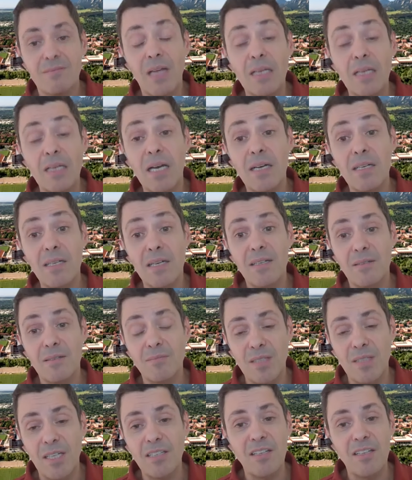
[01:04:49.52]
Yeah, yeah,
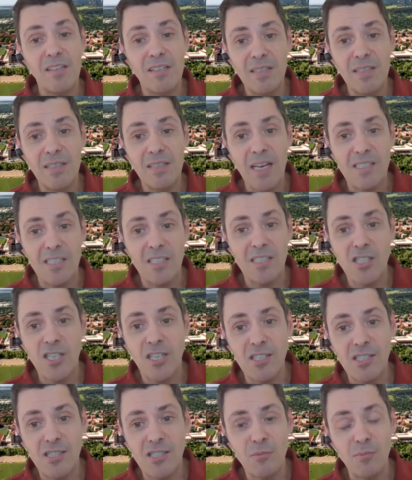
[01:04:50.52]
yeah. Anything that has a
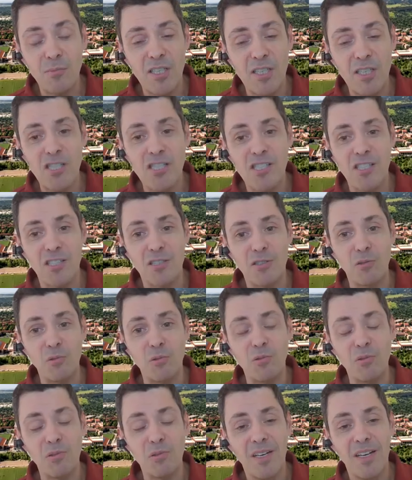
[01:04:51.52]
charge is much easier
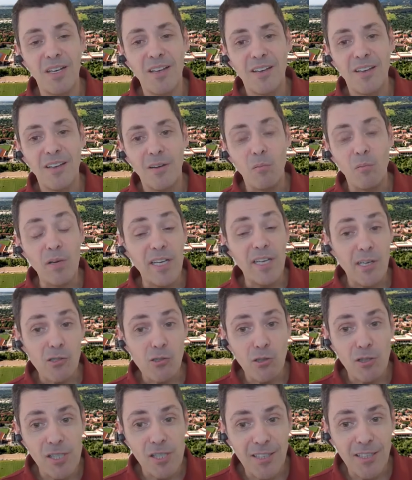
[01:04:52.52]
to we
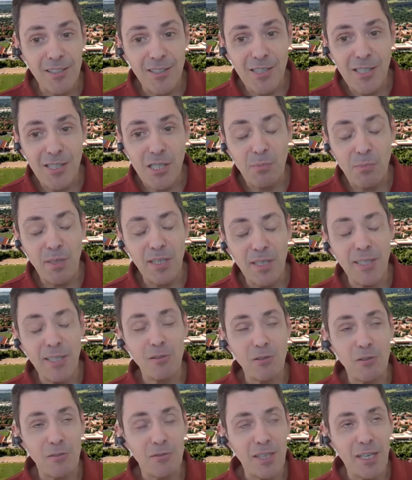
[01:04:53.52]
as scientists spend a
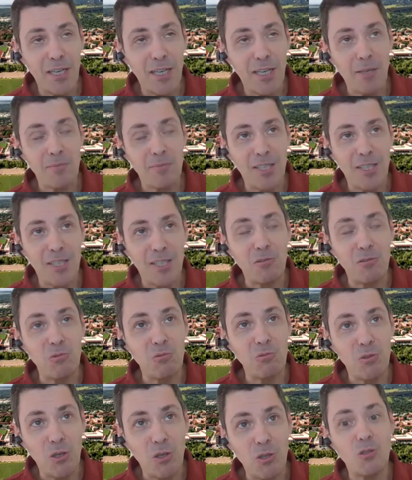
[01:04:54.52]
lot of time trying
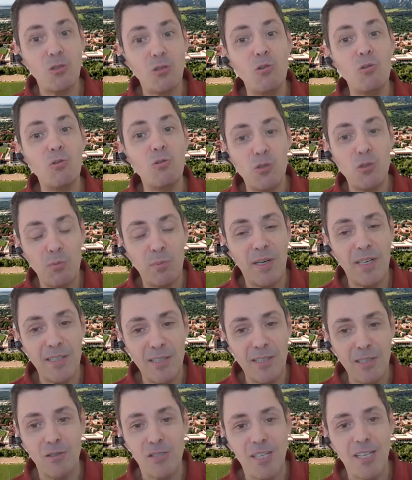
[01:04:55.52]
to not lose
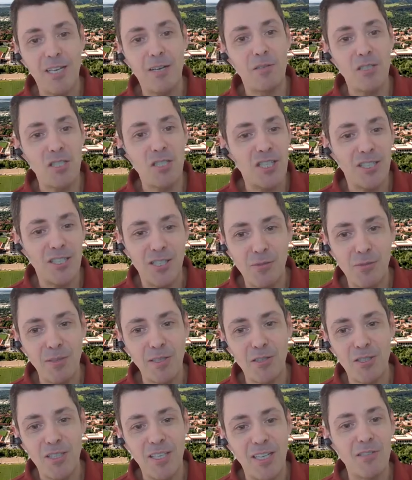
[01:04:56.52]
particles that have a charge
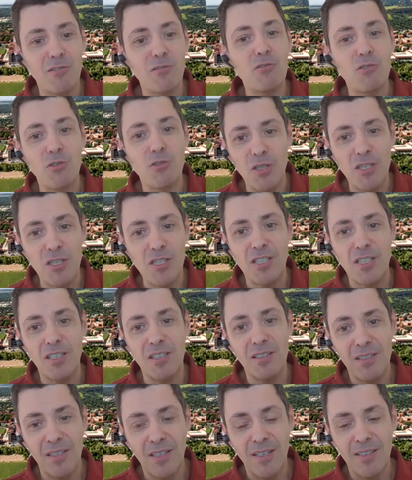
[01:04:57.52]
because they are used so
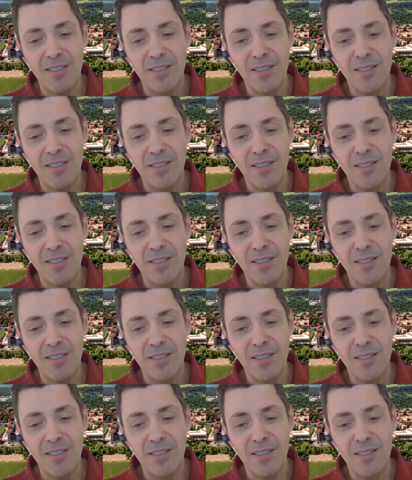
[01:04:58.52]
easy.